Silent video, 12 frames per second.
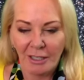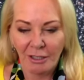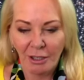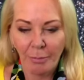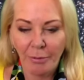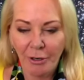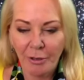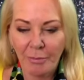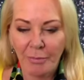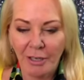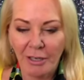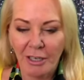Libra,
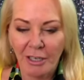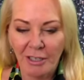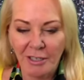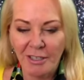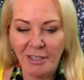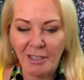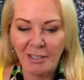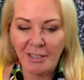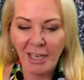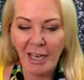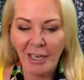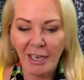because the
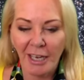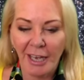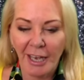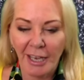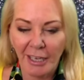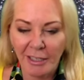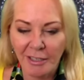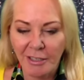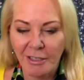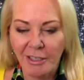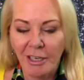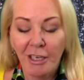Sun
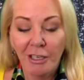and